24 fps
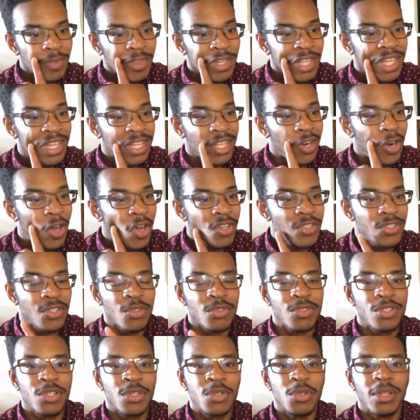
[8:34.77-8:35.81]
And then also
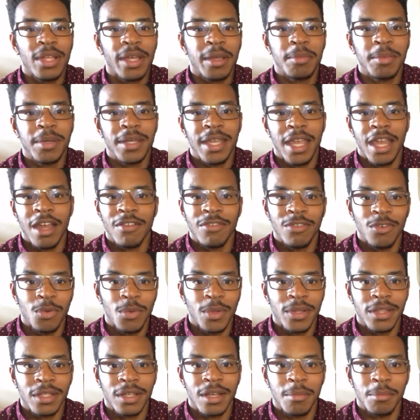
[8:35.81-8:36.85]
too, be careful
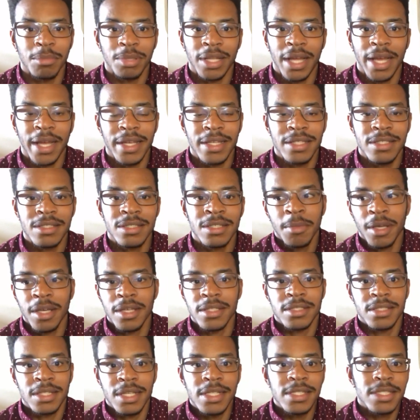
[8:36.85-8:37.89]
with the compliance,
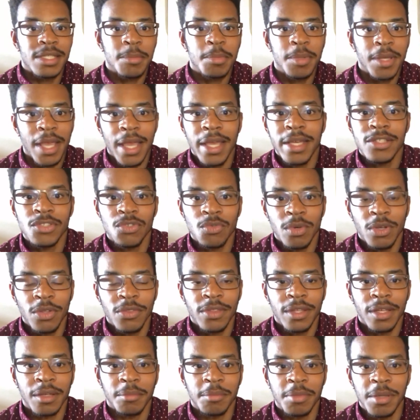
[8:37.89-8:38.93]
because TCPA is a real
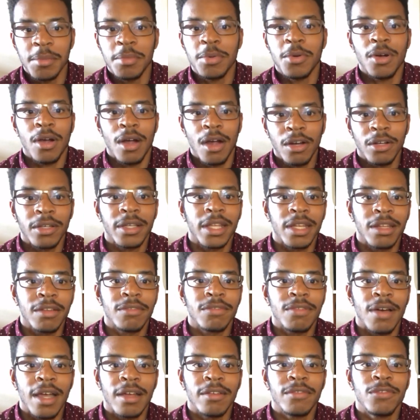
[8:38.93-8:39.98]
thing. People are getting
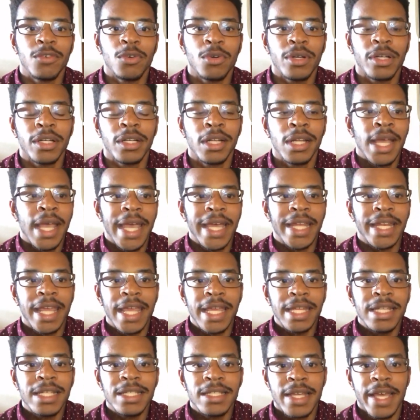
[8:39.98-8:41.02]
fined for it, and
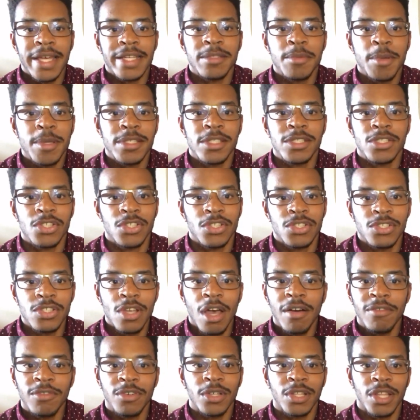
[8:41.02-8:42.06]
any text messaging
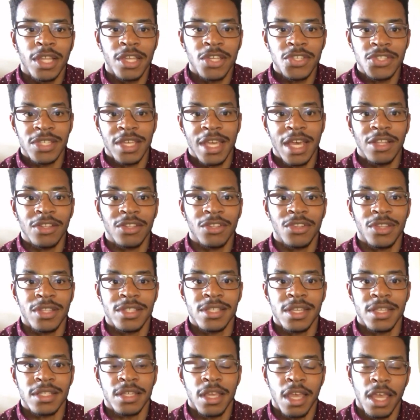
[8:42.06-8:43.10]
software that you see out there that
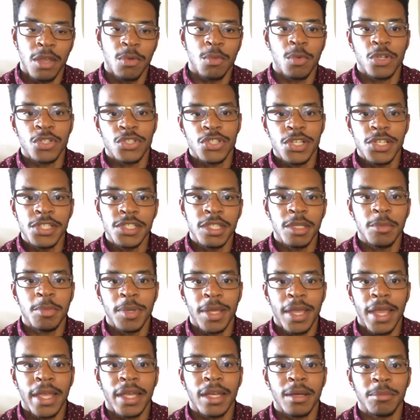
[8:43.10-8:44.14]
says, hey, we're
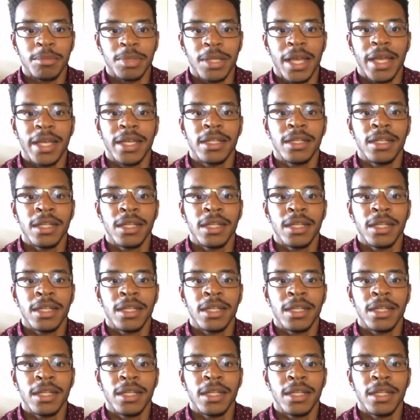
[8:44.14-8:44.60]
TCPA compliant,